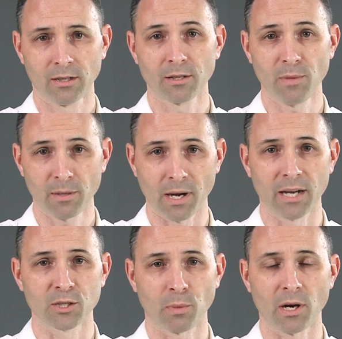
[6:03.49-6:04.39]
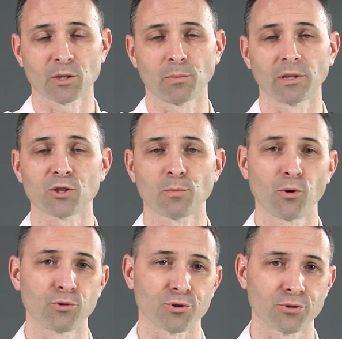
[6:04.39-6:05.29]
to minimize possible
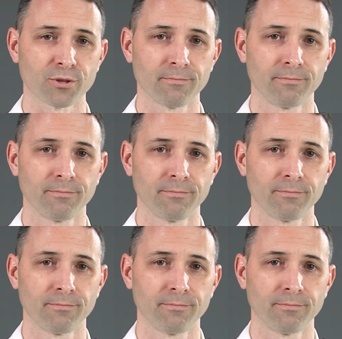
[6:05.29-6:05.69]
exposures.